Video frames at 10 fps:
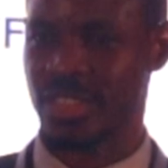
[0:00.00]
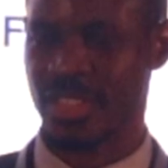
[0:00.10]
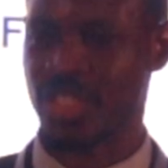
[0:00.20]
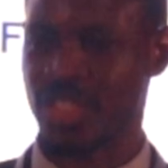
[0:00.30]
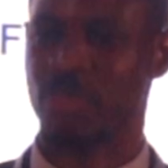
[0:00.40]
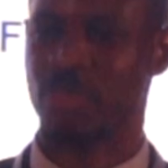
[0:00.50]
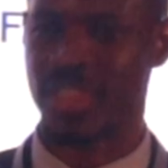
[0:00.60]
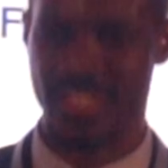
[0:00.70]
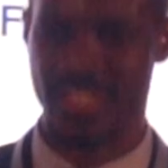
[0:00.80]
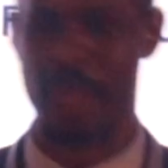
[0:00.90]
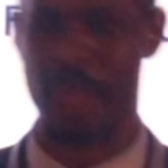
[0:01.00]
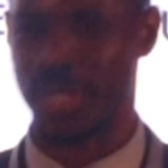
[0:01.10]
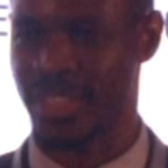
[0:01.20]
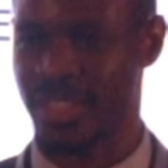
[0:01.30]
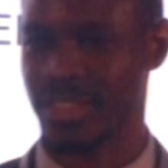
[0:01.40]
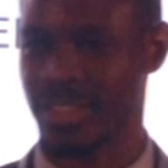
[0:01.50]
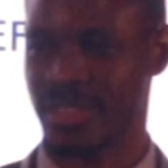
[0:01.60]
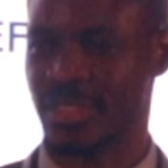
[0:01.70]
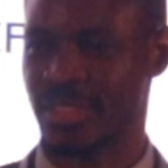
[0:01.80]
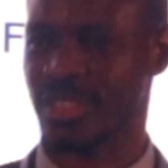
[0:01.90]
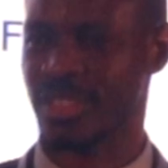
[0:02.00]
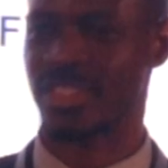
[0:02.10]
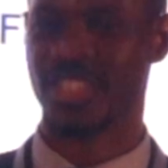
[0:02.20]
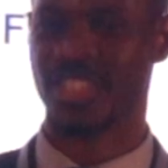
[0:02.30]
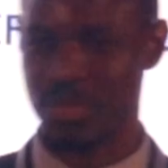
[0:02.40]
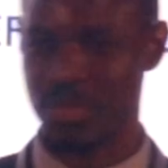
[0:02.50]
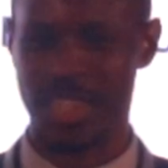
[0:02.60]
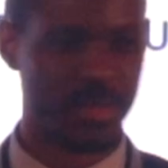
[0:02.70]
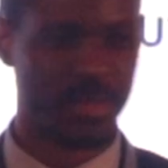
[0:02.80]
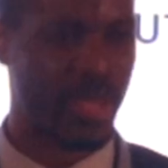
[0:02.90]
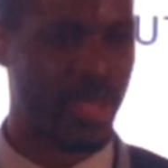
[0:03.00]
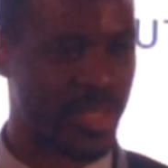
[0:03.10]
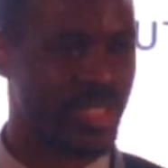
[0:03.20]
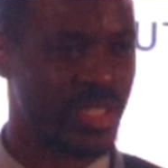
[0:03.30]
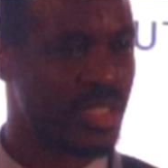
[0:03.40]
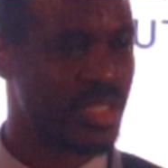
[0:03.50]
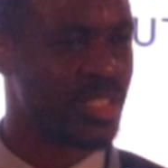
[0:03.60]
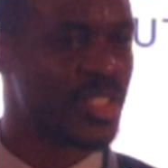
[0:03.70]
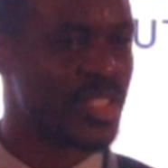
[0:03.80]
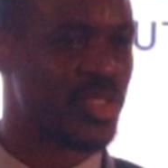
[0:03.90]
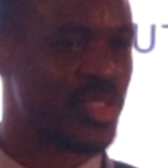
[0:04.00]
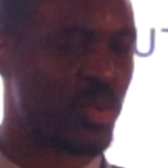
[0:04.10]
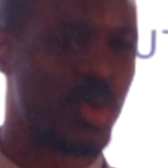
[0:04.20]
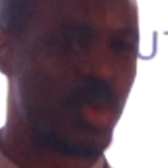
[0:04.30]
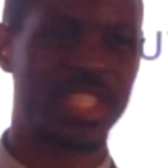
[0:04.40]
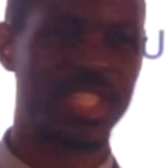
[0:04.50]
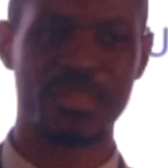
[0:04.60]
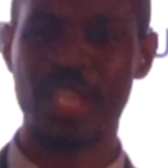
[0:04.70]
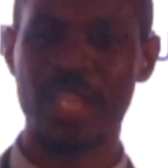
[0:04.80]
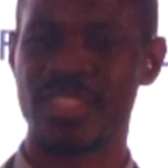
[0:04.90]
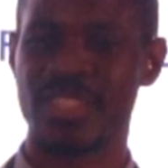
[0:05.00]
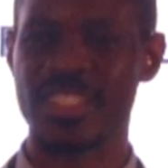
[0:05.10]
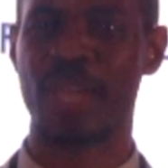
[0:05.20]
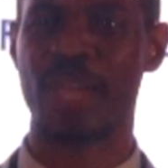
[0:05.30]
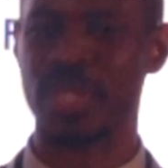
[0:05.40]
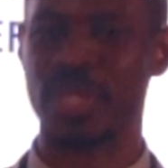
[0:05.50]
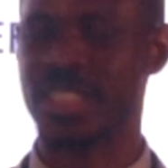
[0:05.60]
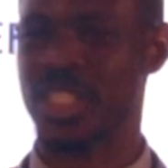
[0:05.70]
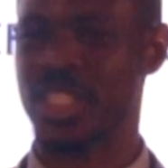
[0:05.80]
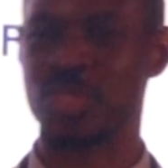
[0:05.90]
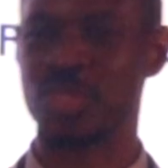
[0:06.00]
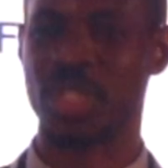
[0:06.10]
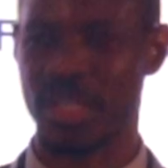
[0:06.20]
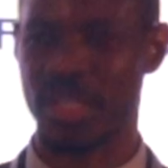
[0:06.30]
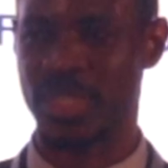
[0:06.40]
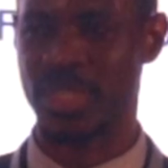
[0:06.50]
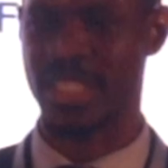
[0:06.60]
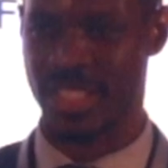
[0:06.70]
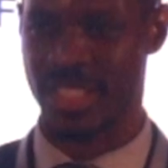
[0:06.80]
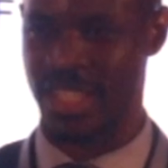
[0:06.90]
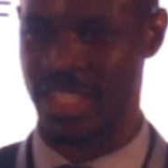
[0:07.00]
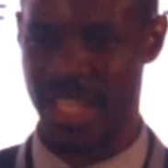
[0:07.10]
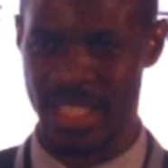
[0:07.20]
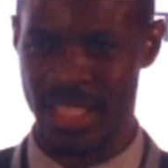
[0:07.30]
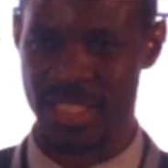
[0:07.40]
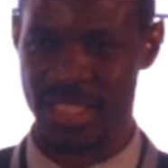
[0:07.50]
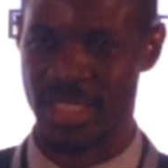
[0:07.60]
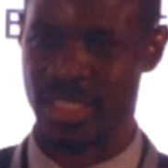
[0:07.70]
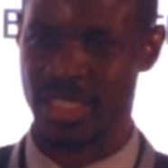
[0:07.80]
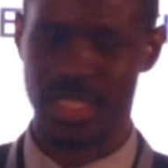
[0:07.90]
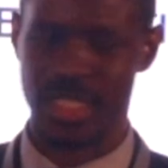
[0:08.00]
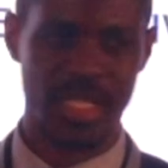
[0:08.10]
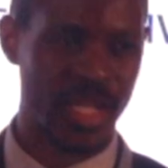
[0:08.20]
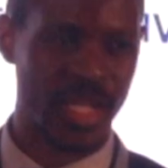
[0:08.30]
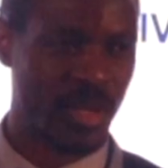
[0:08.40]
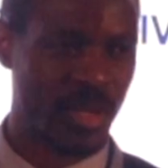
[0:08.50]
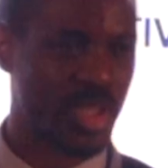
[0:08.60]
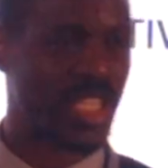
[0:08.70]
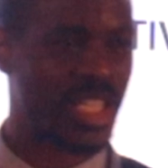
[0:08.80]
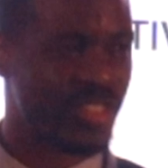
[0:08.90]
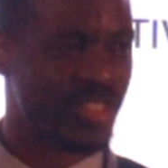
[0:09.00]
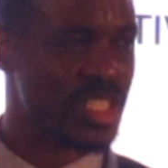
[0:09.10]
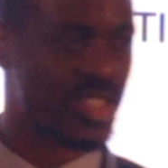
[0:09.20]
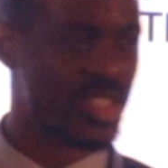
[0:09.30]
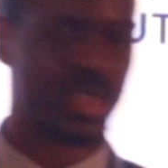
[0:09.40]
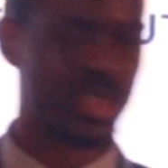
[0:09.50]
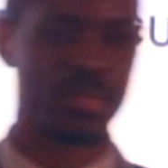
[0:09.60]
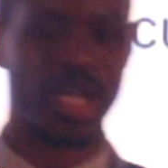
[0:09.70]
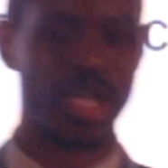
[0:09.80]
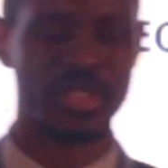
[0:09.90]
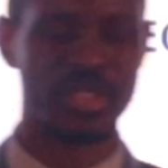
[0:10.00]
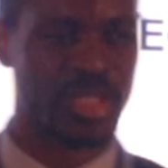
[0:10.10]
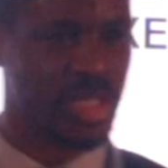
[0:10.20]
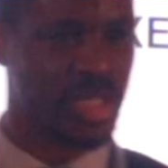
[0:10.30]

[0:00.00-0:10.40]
just make things happen. Just make them happen. So those that make things happen tend to become leaders in the end. What governance is all about,